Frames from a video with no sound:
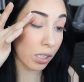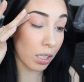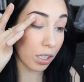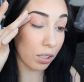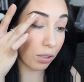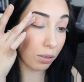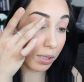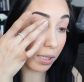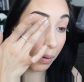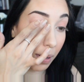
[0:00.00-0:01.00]
Just gonna
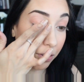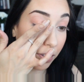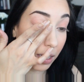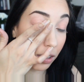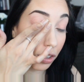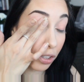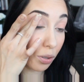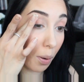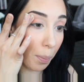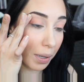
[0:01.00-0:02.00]
use my fingers
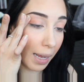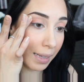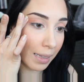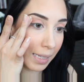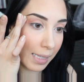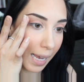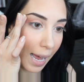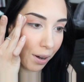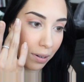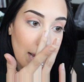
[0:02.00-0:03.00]
to blend this
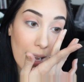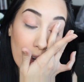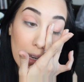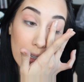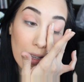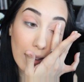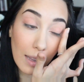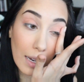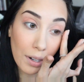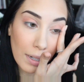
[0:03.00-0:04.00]
out, and
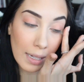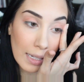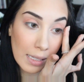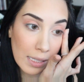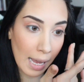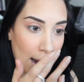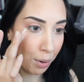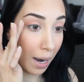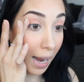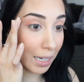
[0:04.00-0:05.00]
there is
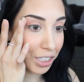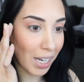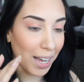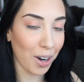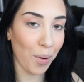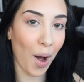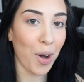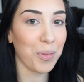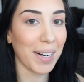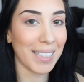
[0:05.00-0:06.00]
our eyeshadow
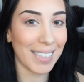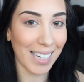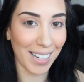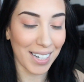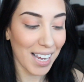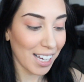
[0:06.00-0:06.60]
already done.